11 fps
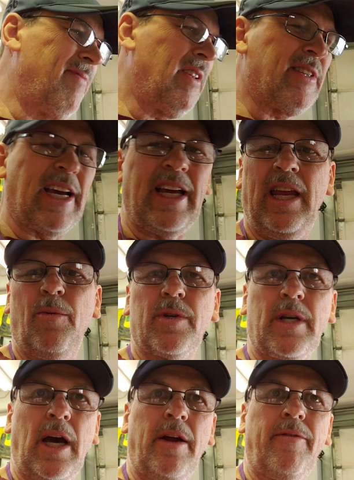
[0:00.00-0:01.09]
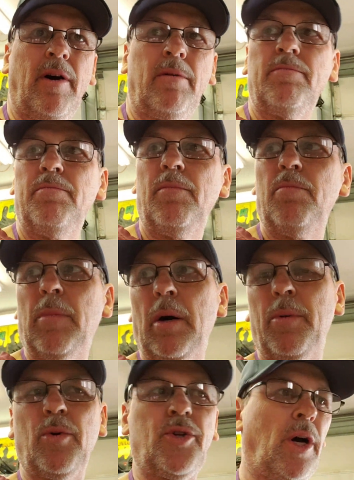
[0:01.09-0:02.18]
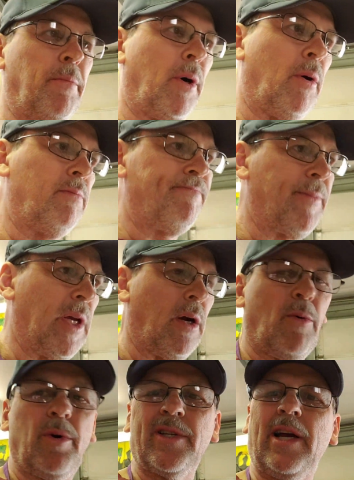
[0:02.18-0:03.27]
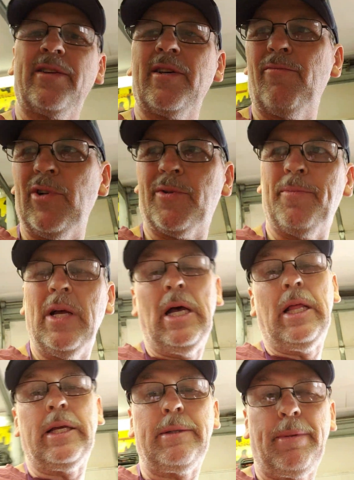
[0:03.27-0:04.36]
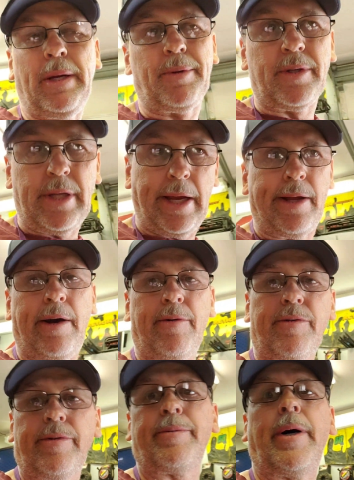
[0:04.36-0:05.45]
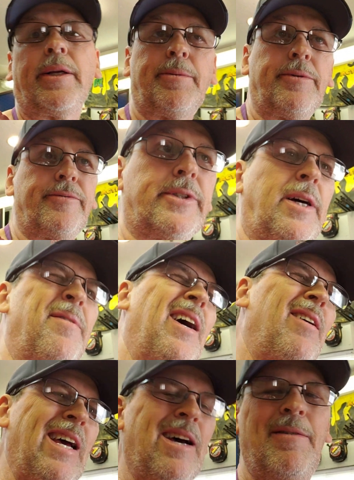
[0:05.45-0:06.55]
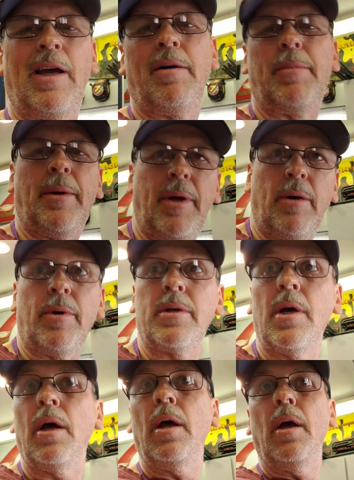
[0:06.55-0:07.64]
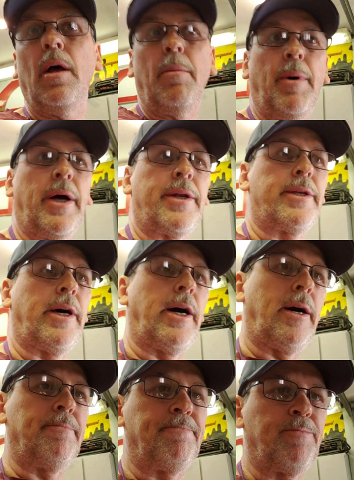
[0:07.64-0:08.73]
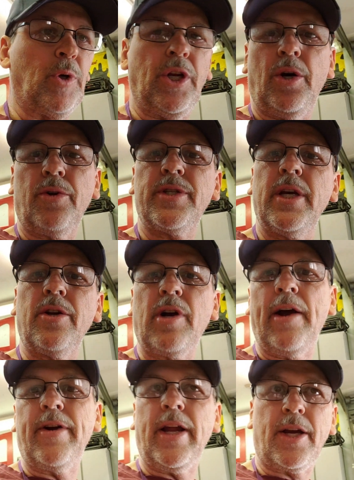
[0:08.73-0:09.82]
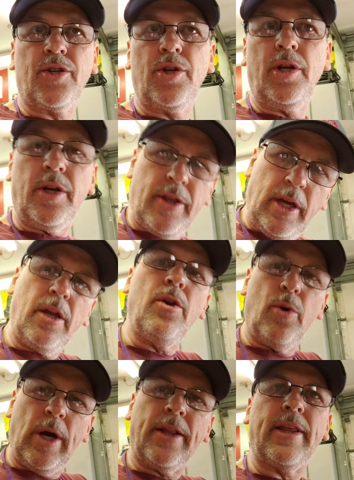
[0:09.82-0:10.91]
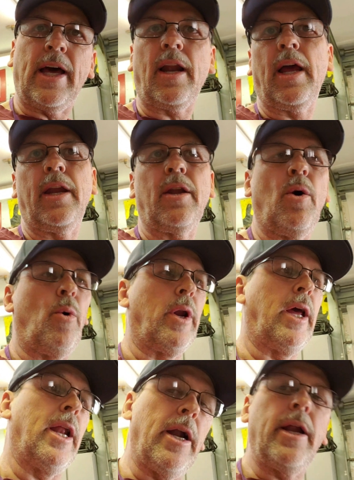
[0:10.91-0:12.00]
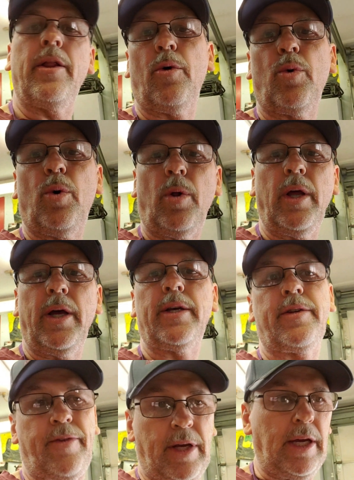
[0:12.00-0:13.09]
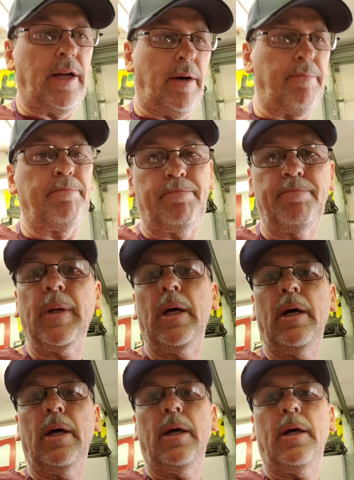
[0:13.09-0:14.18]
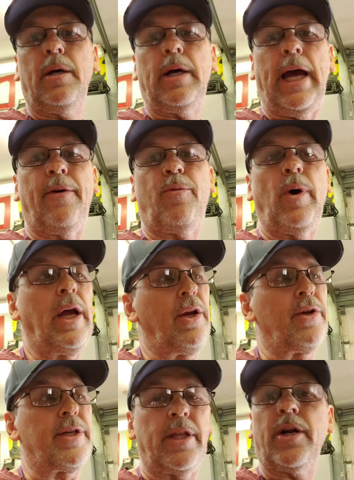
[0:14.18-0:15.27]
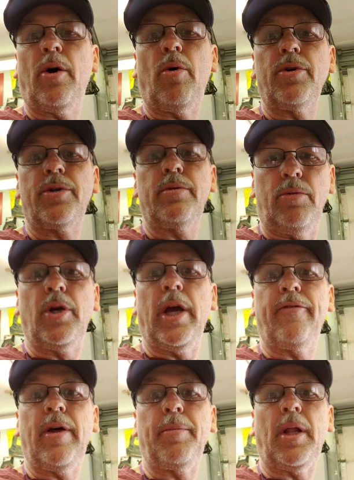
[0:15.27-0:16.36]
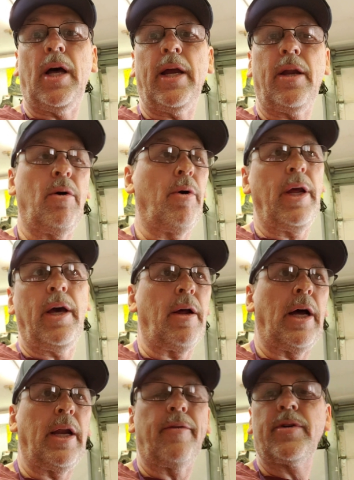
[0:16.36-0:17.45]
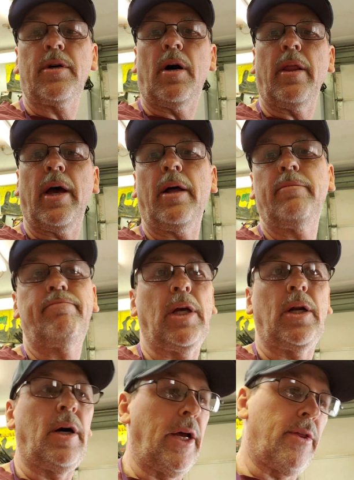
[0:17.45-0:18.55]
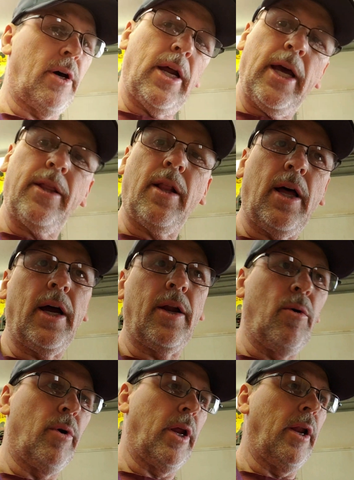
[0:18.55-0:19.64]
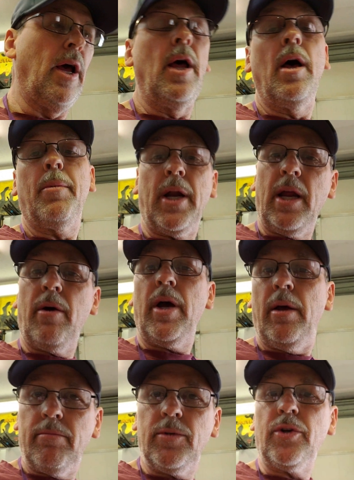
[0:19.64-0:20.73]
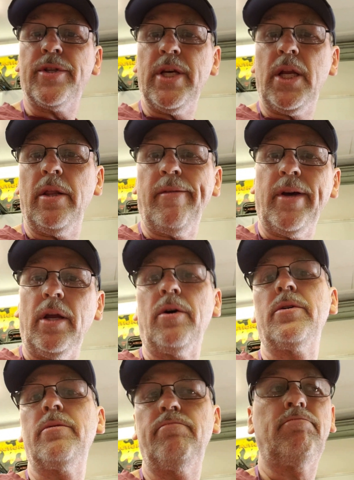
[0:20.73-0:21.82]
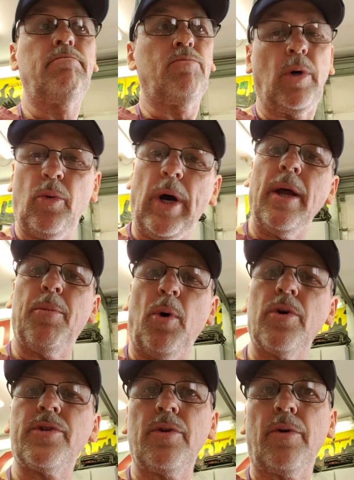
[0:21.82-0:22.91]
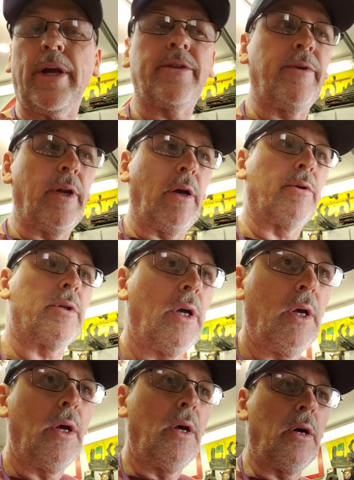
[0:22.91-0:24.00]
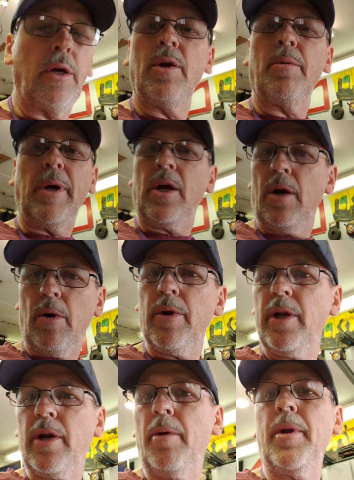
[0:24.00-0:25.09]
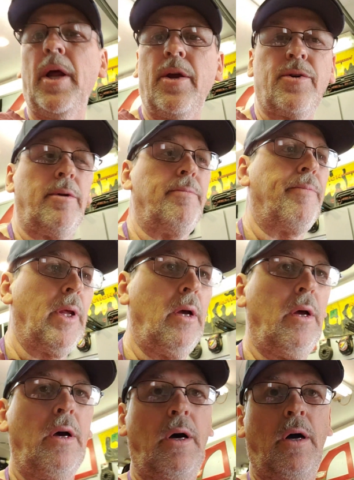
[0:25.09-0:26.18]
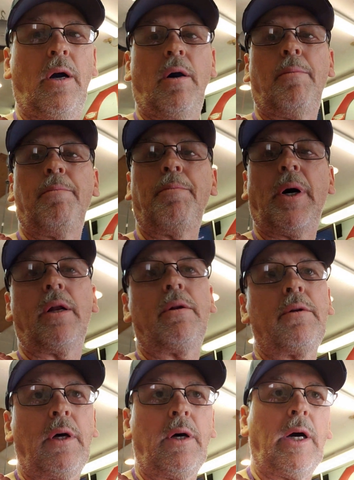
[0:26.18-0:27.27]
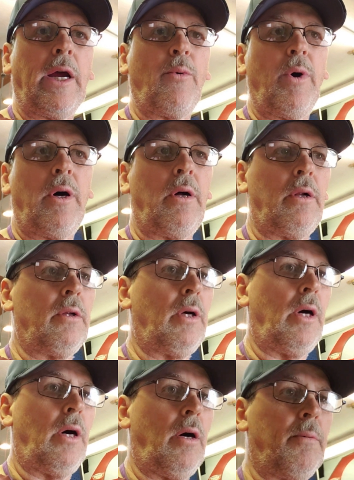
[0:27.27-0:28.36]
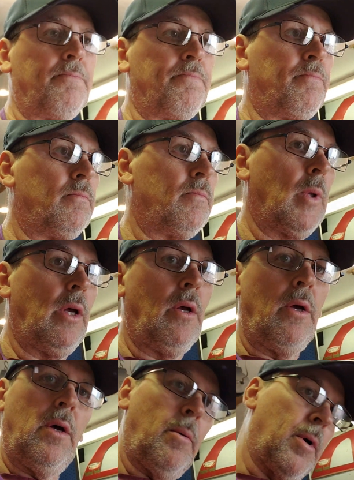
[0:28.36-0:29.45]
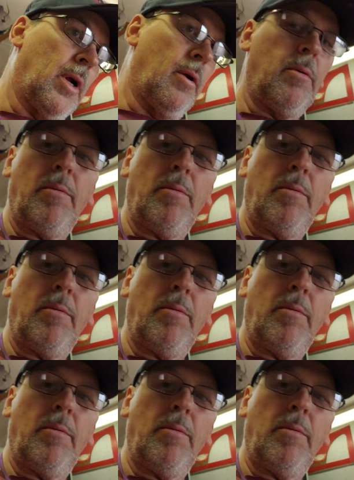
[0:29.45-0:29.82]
Second heat was kind of a mumbo jumbo. You know, was I some people think I was responsible something. Yeah, maybe it was. But when you don't see a driver next to you, you think you got that lane going in. And the rule is, if you get up halfway and you see their nose, you give them the line going in. I never saw that. You know, I thought I had the line going in. But anyway, you'll see it in the videos when Wyatt posts the race videos. You make your own determination. But I will. I'm gonna